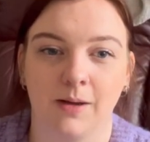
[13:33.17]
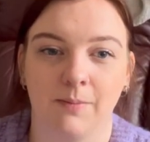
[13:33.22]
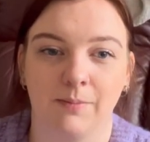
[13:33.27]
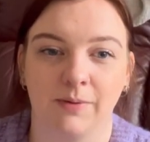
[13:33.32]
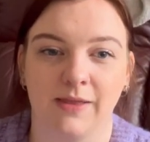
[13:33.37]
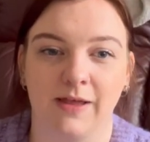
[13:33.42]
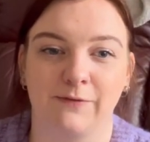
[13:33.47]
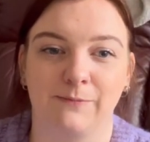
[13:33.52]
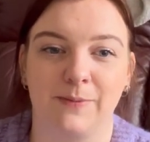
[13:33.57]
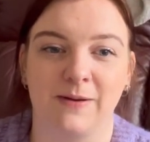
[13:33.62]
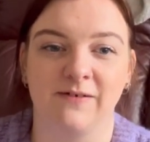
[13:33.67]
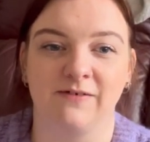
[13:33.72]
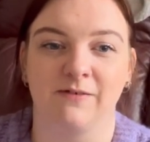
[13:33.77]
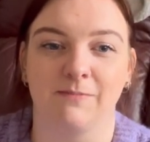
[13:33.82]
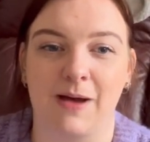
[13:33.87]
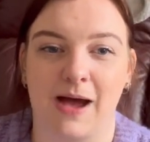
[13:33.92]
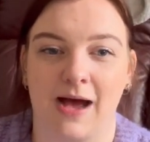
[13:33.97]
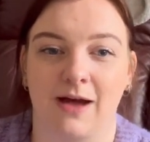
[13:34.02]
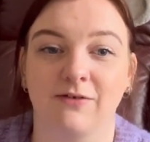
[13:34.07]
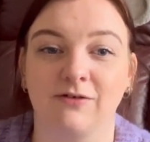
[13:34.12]
But there's been
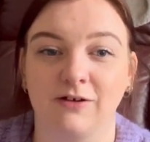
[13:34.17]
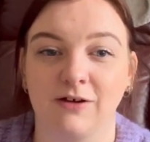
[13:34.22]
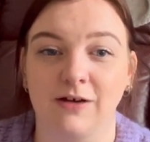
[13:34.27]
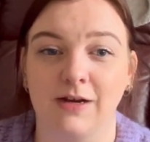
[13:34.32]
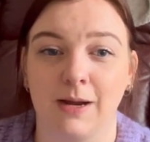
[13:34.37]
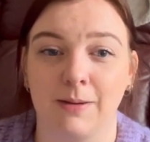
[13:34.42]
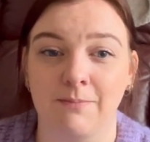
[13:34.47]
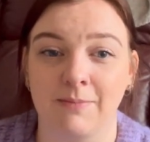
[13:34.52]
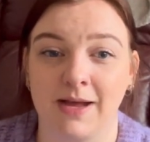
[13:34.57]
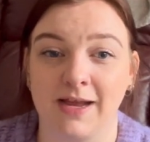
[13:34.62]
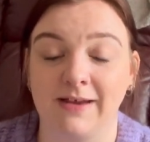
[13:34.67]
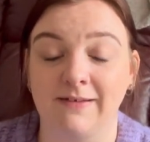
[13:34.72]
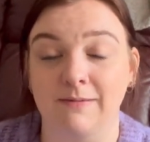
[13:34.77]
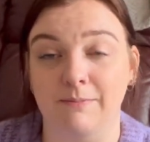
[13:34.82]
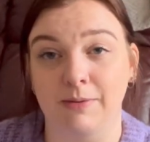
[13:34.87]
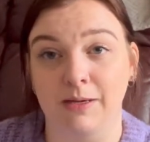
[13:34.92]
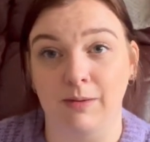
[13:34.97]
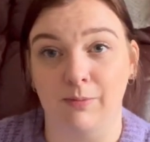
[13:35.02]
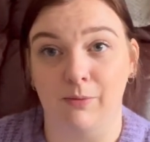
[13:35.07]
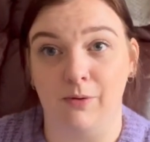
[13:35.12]
some absolutely amazing
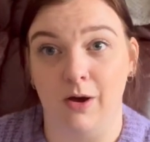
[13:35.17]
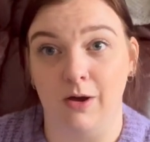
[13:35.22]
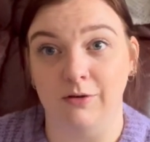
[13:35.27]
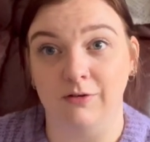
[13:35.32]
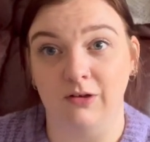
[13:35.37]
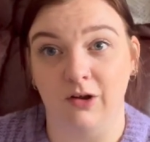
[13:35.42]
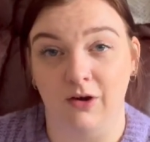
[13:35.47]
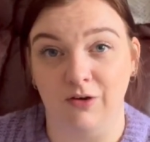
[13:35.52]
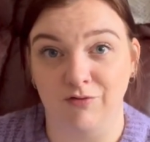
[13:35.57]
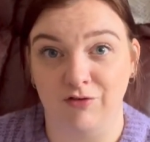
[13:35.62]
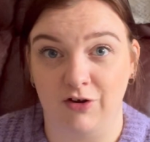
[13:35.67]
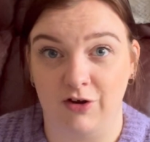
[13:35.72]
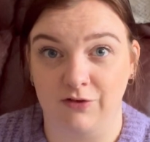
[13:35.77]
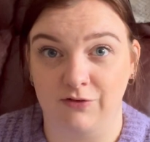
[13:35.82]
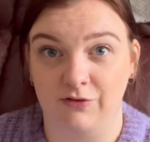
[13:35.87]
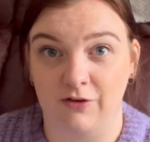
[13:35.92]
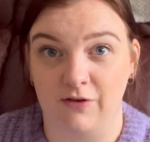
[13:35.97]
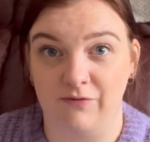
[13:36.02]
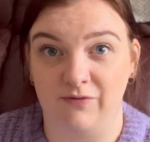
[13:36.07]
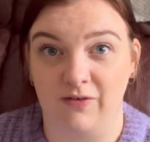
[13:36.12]
people host live
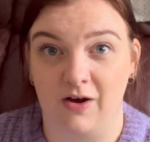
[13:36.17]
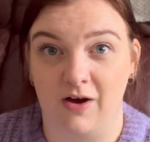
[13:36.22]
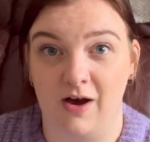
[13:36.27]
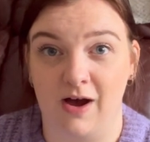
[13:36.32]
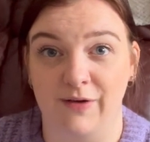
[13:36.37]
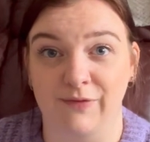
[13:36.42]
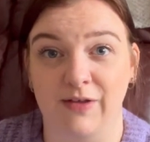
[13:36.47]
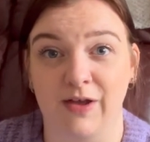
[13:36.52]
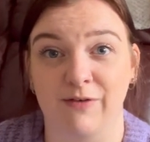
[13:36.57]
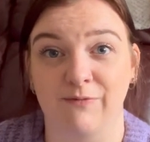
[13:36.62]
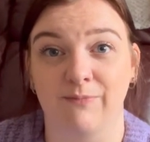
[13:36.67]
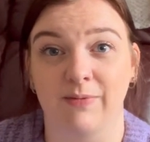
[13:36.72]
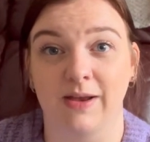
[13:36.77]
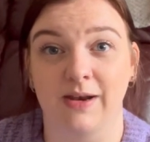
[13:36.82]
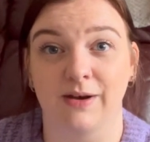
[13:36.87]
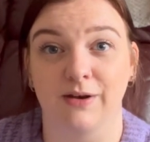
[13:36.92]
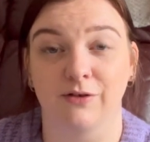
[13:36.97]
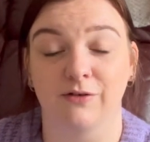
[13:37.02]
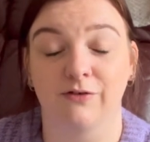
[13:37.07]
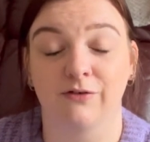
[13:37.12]
shows so far, and they've
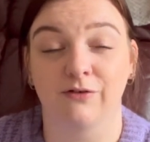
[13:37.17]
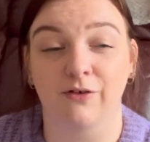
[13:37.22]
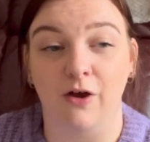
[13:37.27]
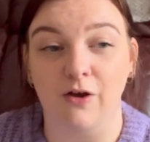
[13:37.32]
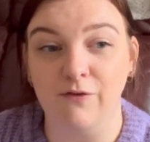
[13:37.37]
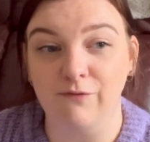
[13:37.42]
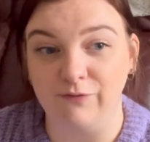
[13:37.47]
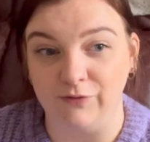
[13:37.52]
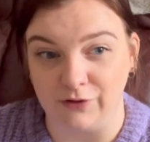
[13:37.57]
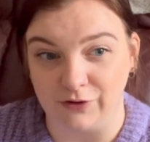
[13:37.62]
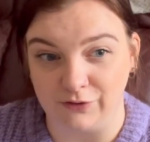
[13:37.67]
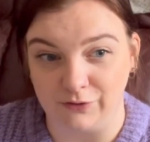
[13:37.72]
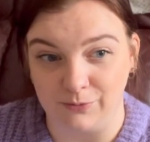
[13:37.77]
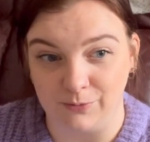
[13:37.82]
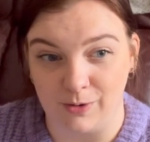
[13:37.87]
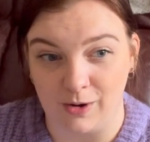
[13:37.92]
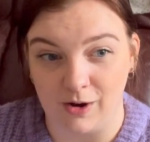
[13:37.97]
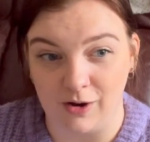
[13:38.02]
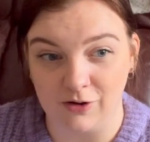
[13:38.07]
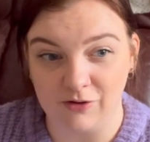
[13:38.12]
been so fun to
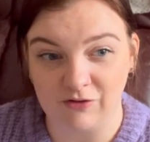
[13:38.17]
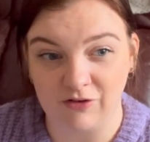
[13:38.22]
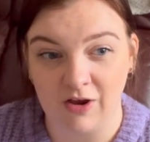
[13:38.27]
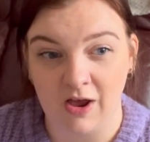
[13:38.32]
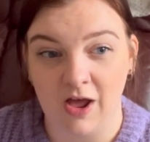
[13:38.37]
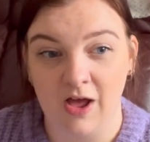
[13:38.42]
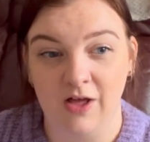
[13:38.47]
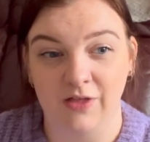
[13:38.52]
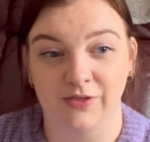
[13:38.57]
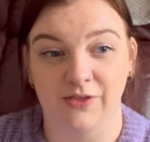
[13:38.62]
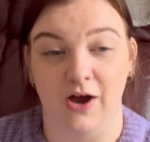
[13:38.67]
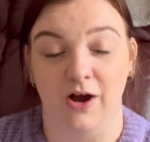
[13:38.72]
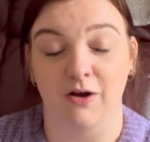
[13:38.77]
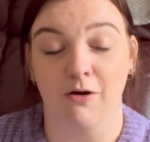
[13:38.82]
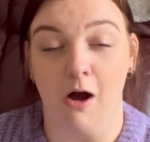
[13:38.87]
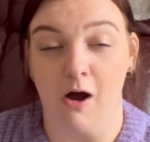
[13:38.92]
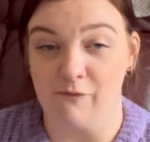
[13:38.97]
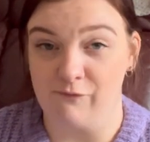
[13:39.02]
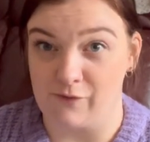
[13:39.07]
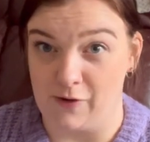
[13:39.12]
watch that I
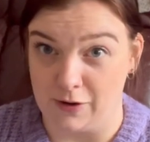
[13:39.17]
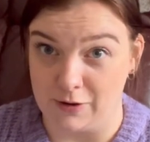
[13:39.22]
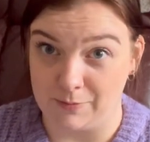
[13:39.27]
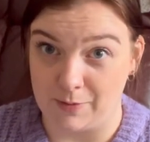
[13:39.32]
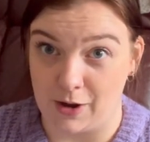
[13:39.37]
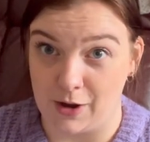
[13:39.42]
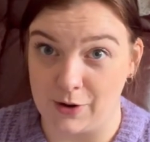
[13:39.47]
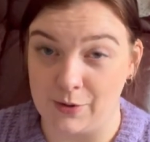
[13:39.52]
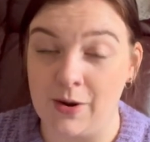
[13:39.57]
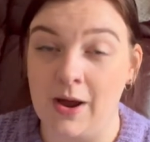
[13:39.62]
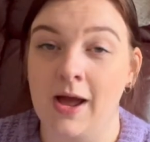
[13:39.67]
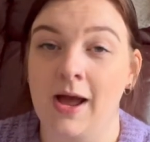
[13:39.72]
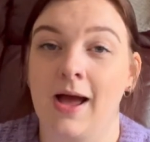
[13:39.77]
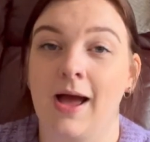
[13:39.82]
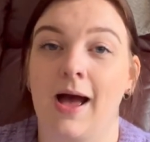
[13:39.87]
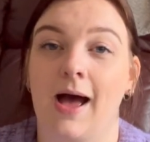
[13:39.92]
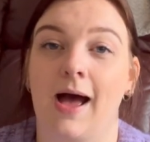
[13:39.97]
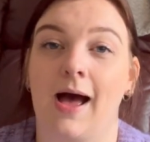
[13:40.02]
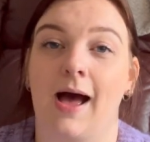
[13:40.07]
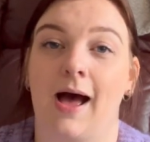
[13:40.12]
got FOMO
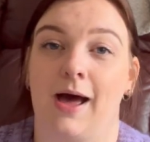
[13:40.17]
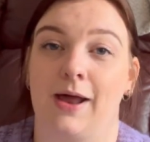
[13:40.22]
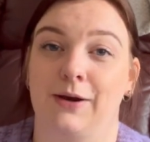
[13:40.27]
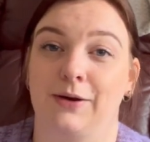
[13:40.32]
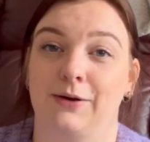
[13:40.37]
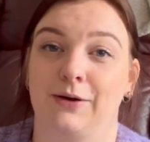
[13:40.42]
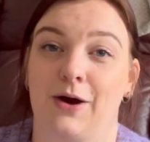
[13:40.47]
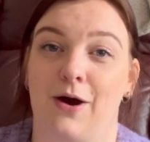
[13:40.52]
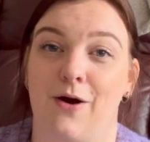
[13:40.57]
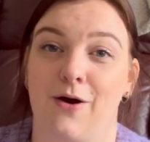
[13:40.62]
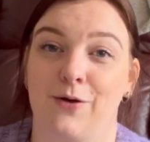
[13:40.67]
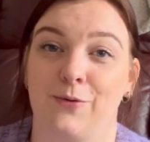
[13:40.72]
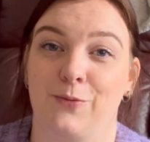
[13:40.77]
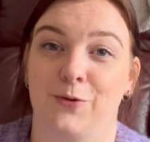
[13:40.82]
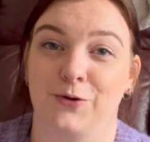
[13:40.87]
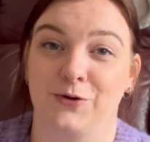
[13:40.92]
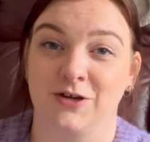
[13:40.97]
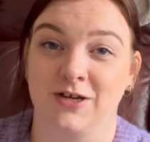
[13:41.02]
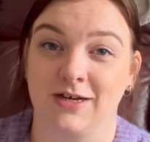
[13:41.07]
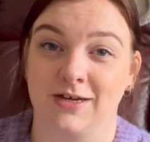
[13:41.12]
and I
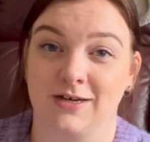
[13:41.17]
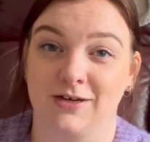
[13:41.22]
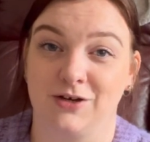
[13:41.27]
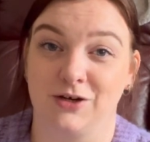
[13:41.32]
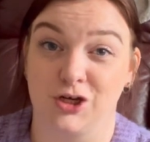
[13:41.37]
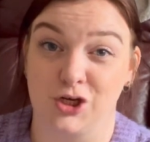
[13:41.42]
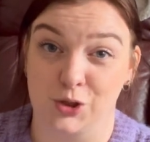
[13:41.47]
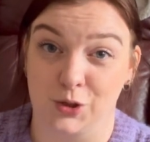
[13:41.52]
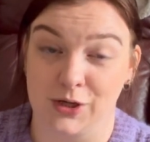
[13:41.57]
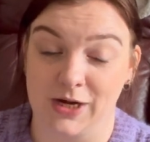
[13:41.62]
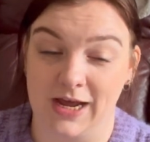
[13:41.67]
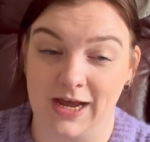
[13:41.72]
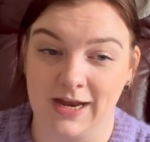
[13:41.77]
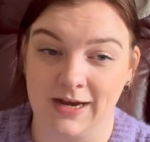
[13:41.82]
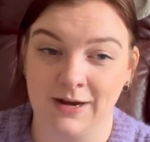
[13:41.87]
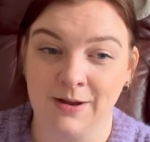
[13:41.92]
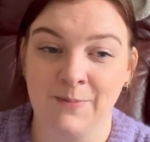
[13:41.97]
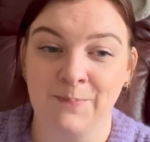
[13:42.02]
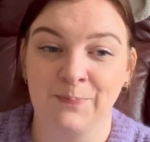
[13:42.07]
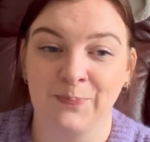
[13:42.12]
wanted to join
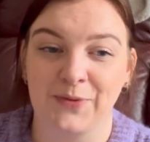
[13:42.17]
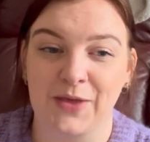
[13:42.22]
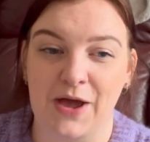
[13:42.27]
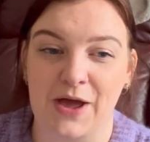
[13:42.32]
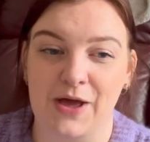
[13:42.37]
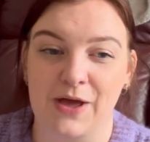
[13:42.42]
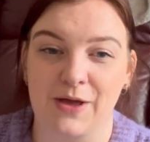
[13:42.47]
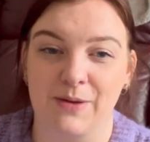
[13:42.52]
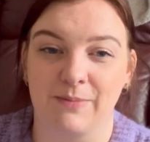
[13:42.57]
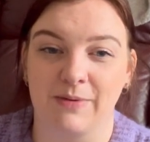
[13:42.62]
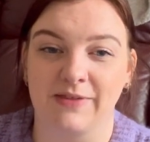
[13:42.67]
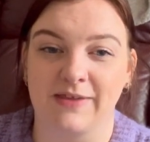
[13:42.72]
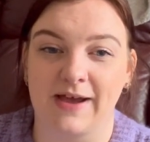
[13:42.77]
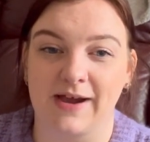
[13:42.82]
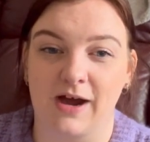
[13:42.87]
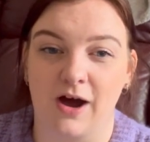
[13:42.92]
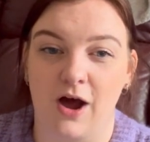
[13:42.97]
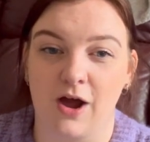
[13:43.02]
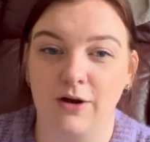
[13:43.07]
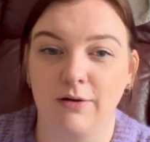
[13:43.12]
in. Um, they
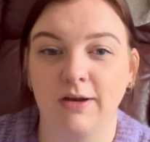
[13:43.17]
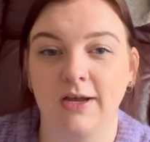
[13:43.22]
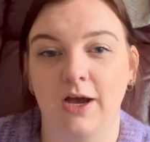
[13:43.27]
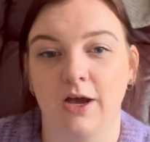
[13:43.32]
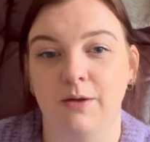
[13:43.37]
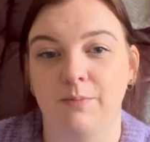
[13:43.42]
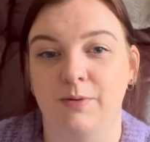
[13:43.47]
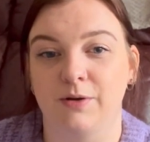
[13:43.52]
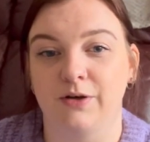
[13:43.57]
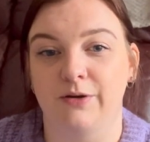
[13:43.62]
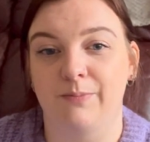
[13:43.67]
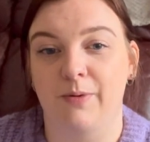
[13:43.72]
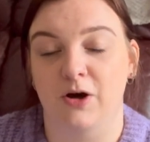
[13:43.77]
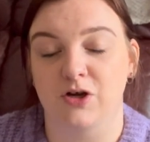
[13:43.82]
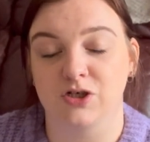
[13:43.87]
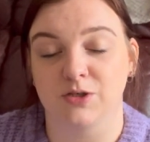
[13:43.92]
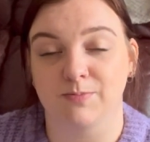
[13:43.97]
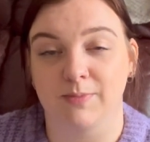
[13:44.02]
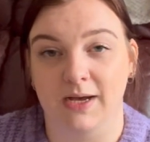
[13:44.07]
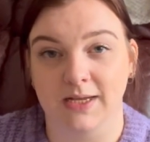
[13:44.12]
are only open to
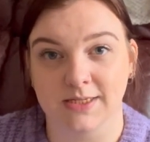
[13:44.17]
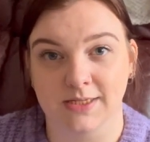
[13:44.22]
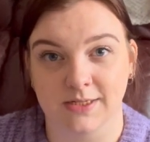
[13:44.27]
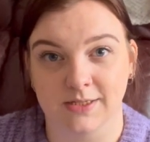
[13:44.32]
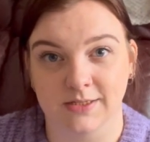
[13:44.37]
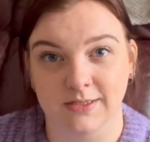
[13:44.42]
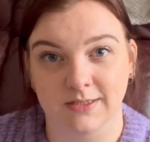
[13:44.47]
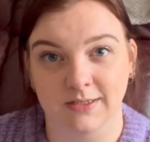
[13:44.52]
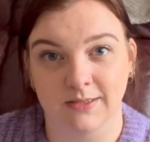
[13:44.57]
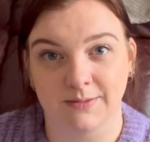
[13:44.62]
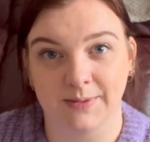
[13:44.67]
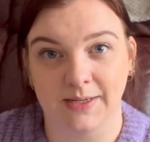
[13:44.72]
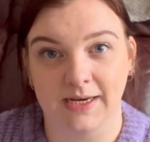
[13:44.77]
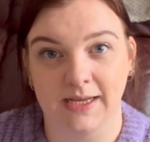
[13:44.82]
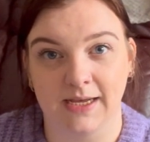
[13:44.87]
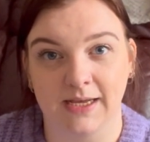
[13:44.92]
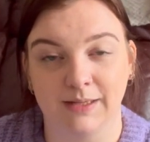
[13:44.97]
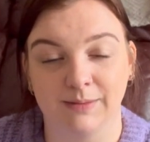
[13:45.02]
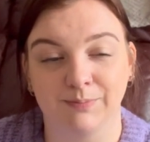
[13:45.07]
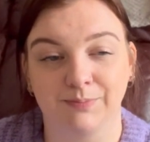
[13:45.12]
Posh ambassadors at the
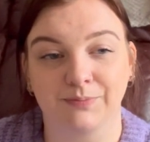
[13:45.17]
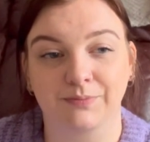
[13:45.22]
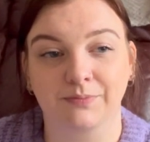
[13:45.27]
minute,